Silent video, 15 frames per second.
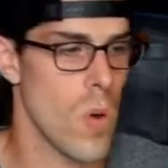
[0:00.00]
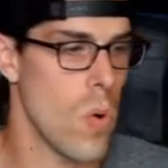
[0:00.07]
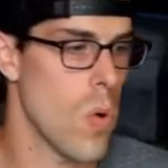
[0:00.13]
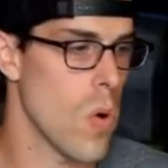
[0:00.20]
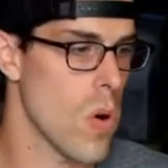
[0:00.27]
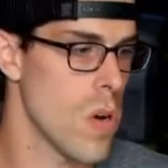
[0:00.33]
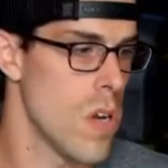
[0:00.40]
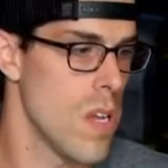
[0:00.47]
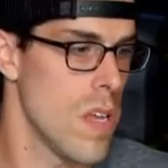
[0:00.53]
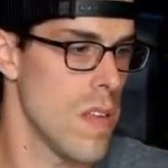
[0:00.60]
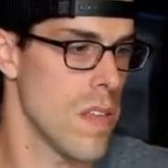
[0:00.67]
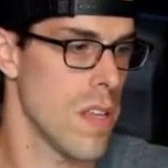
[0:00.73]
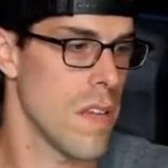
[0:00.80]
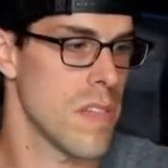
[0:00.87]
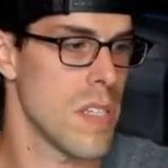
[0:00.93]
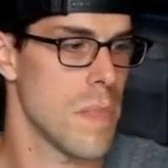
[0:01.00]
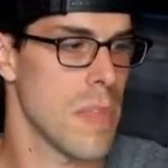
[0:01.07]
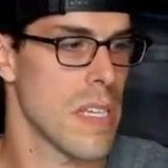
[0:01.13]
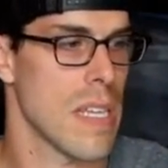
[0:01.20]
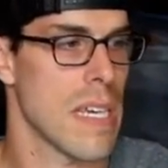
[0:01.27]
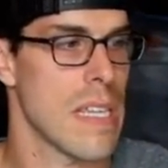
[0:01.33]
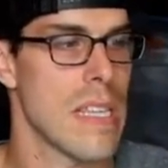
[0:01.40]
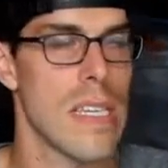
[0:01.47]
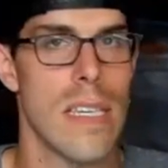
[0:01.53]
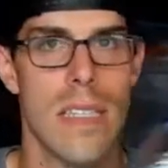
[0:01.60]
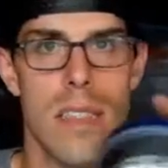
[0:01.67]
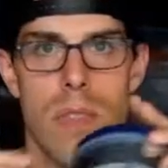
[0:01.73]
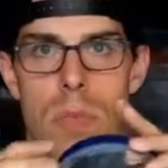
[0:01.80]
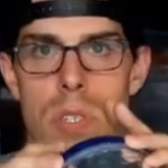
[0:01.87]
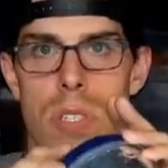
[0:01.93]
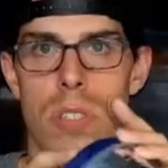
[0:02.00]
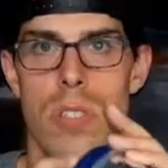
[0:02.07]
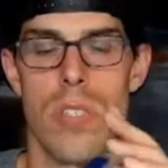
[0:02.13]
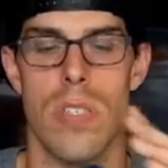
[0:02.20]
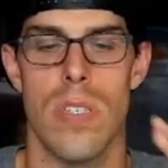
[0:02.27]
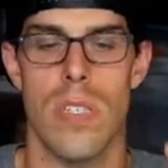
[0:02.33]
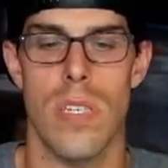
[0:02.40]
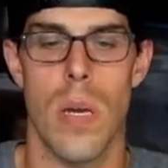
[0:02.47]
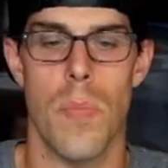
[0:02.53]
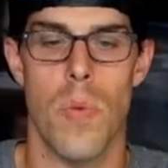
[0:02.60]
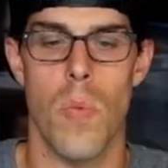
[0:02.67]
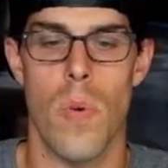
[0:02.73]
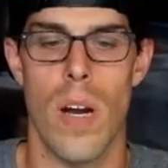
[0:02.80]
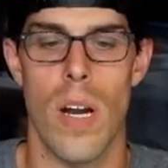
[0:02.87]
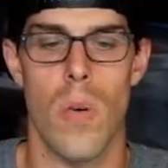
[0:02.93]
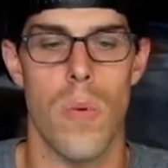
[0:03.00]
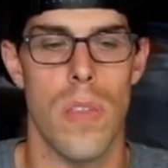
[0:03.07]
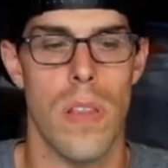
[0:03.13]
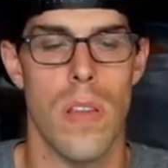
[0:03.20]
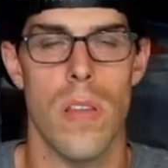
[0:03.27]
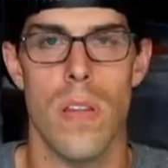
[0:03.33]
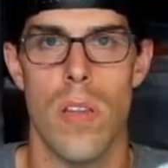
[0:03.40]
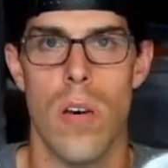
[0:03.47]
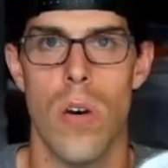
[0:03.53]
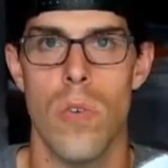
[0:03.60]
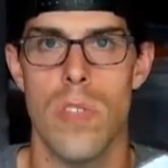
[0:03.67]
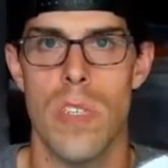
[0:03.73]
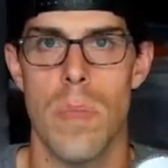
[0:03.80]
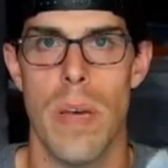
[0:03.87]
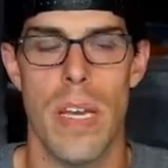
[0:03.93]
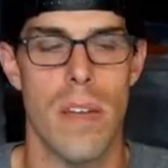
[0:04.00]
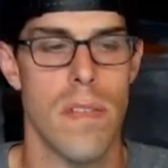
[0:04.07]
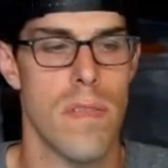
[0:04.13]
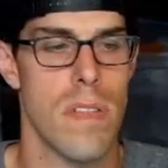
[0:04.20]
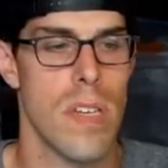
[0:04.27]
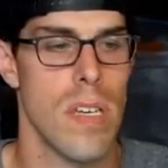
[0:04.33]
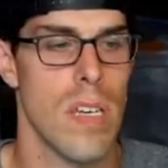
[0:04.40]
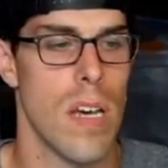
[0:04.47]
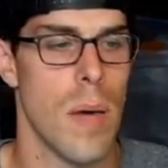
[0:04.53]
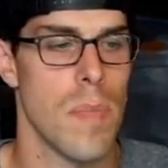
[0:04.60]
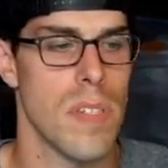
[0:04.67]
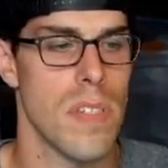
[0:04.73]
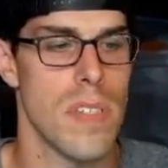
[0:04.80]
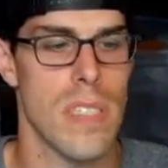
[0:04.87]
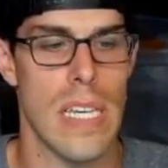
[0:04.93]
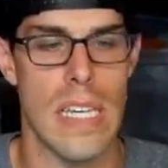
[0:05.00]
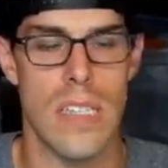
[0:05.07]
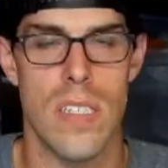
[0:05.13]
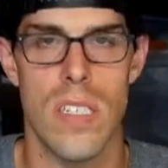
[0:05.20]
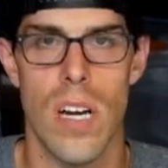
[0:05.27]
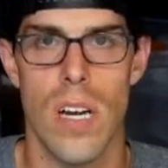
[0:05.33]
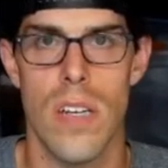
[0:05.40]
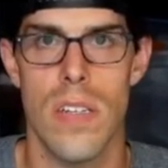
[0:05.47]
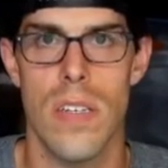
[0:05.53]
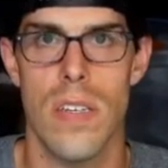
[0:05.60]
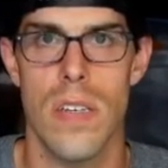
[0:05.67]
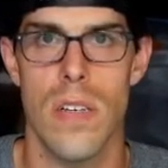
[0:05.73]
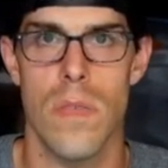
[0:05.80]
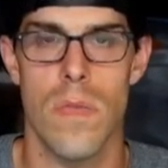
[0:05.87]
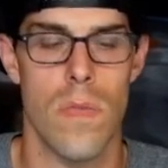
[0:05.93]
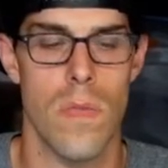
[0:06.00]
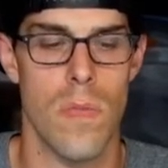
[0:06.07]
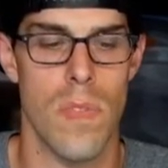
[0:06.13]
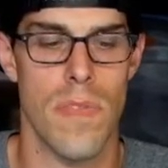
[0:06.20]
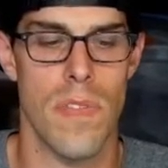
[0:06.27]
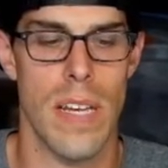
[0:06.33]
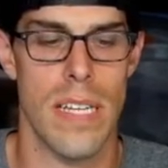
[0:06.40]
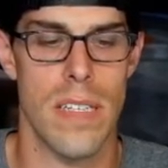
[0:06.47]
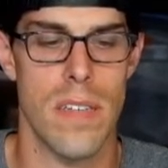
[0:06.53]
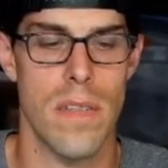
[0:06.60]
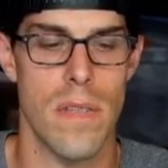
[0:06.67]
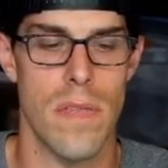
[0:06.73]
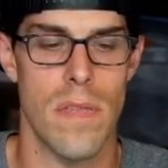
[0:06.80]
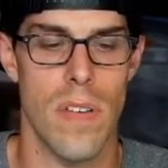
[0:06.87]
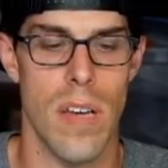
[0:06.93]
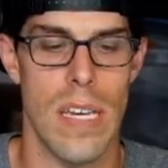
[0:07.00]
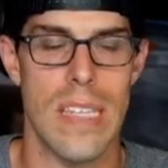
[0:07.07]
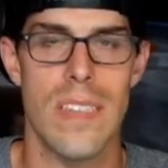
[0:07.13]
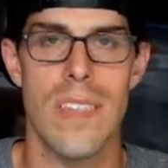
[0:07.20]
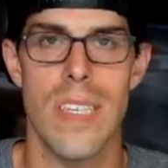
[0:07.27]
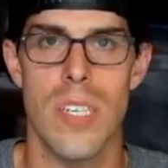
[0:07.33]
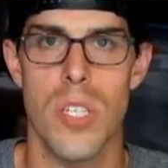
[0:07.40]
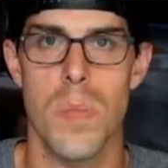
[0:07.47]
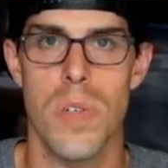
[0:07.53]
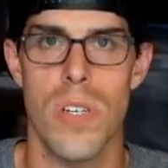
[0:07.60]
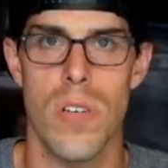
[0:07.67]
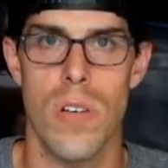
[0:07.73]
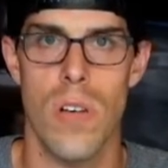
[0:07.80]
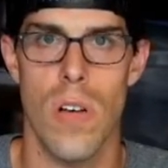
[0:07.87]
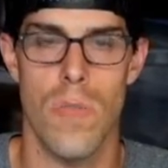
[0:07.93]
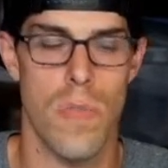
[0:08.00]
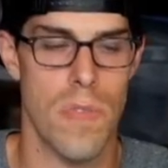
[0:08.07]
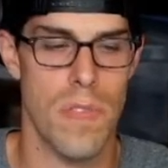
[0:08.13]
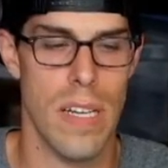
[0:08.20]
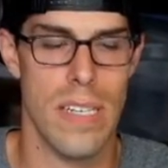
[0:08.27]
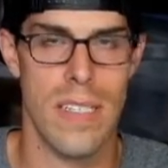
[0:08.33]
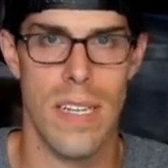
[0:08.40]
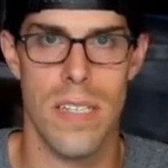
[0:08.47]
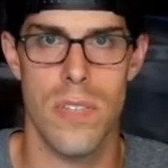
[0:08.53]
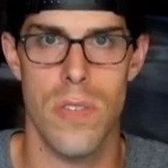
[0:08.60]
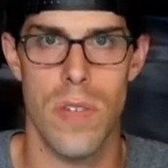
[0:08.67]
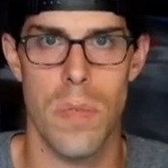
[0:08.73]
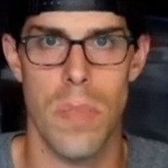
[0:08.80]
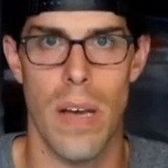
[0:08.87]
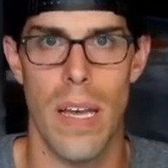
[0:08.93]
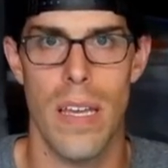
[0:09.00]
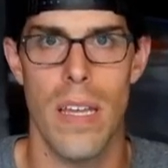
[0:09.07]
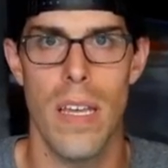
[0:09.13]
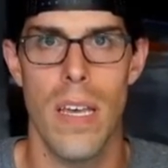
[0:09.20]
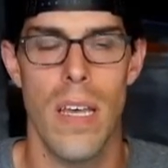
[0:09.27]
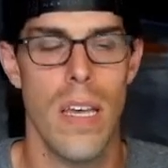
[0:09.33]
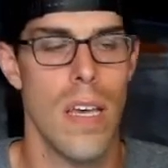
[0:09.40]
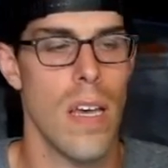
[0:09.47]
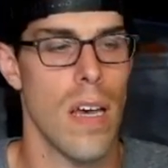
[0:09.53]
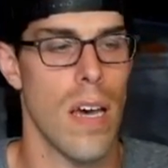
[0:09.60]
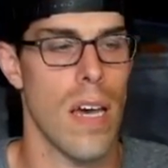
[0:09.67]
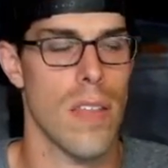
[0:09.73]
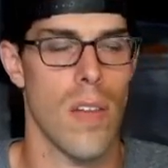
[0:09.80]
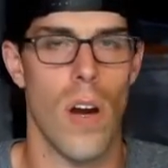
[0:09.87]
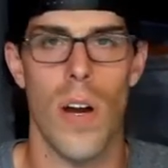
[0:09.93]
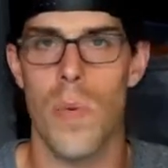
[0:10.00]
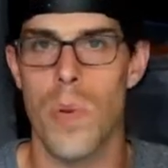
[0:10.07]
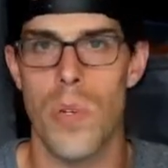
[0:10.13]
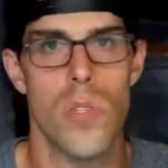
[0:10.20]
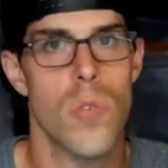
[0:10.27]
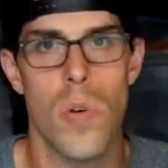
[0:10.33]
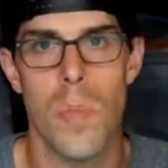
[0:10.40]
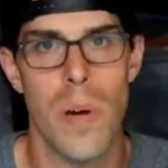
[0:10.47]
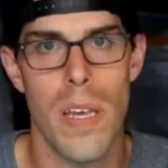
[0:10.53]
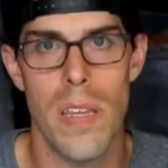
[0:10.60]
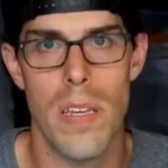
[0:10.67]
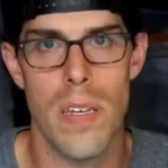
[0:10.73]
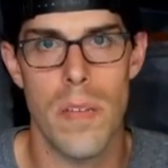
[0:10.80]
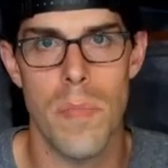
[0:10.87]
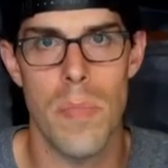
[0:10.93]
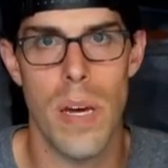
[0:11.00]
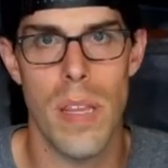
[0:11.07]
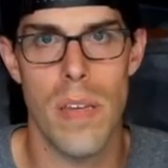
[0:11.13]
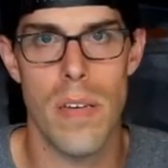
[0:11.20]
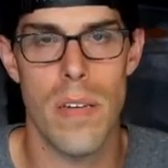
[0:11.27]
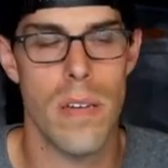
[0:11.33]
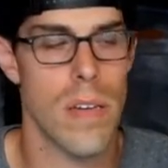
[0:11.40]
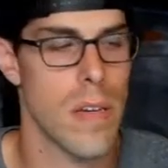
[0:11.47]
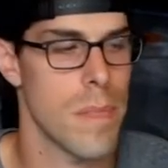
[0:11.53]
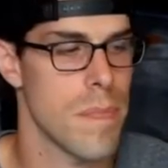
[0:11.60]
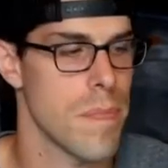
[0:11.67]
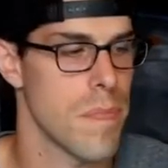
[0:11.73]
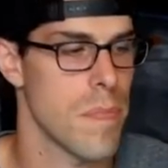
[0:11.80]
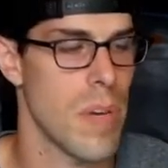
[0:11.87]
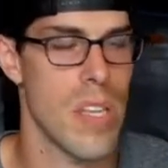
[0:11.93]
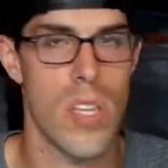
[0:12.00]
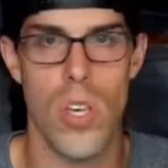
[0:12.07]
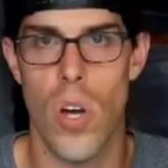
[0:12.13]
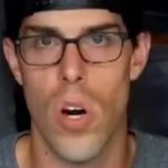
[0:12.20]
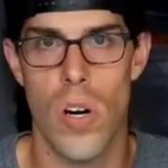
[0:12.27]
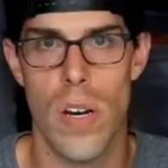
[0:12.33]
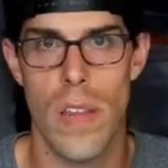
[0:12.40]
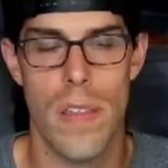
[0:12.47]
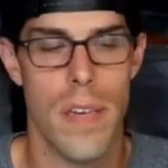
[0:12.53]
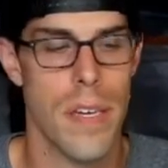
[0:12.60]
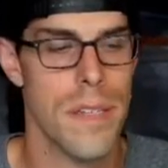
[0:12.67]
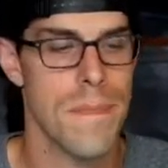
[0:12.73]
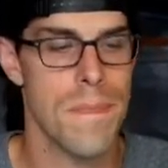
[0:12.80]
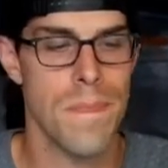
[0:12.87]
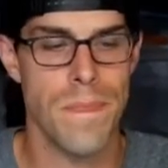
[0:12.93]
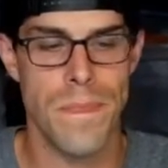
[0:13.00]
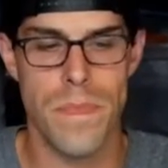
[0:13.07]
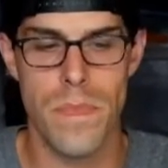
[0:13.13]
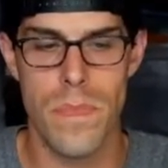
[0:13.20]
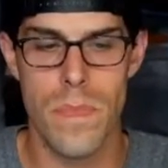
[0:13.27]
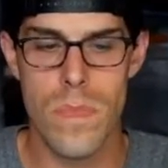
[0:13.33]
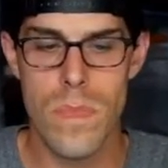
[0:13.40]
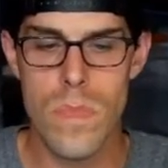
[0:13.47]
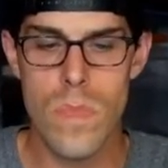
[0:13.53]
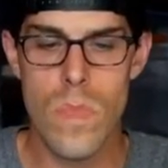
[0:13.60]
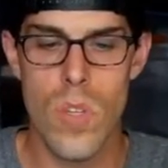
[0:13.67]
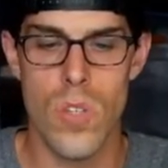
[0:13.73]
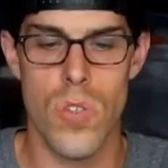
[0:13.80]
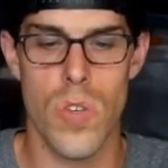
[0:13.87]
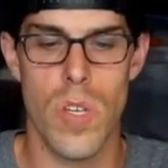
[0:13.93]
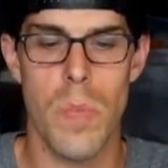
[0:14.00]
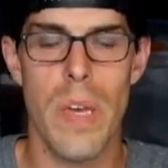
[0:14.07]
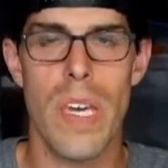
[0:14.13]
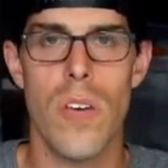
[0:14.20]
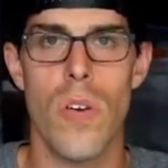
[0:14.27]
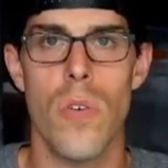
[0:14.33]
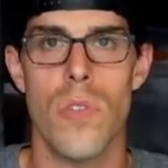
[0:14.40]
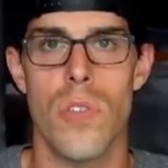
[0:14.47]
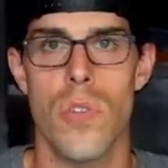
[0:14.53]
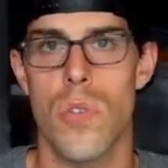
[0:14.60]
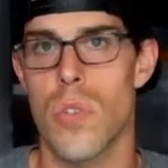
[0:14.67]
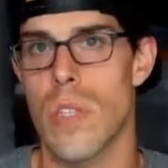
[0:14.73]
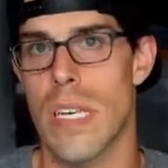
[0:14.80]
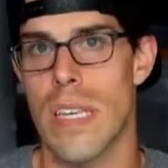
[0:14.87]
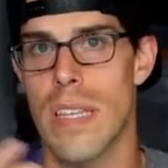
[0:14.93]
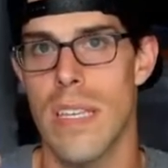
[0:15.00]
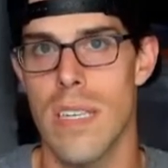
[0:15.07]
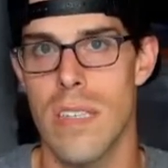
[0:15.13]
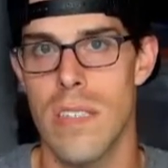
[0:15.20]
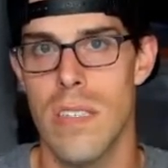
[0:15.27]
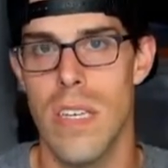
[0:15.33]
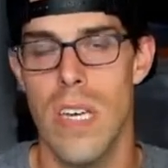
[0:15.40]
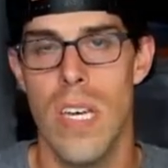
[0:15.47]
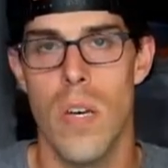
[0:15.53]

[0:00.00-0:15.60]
Or they'll have something like this, which is just a Tupperware with a little cozy made of, this is like duct reflective insulation material called Reflectex. You can buy it at the hardware store by the yard, I think. So you can make your own solution like this,